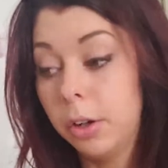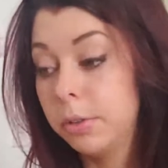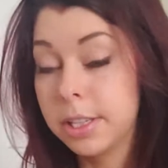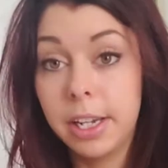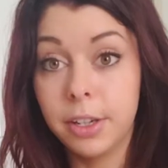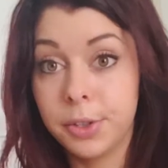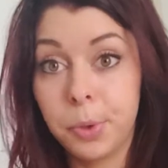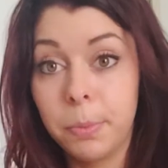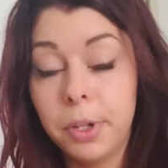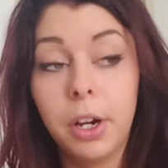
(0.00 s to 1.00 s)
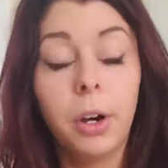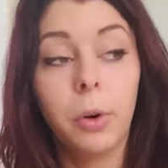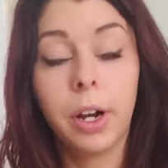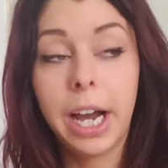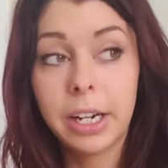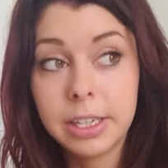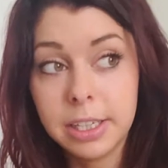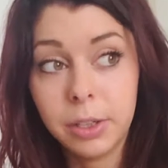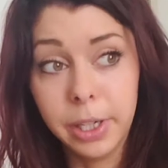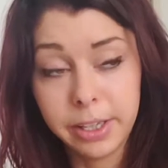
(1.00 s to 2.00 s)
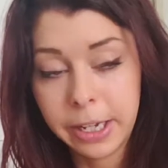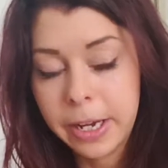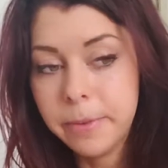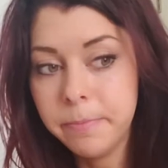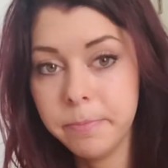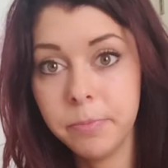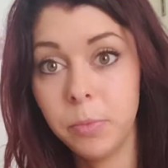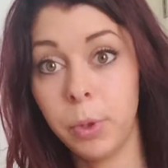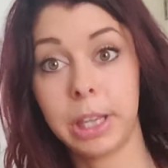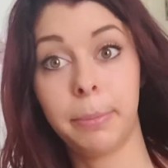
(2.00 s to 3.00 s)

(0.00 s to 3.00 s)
say a Scorpio, or how to deal with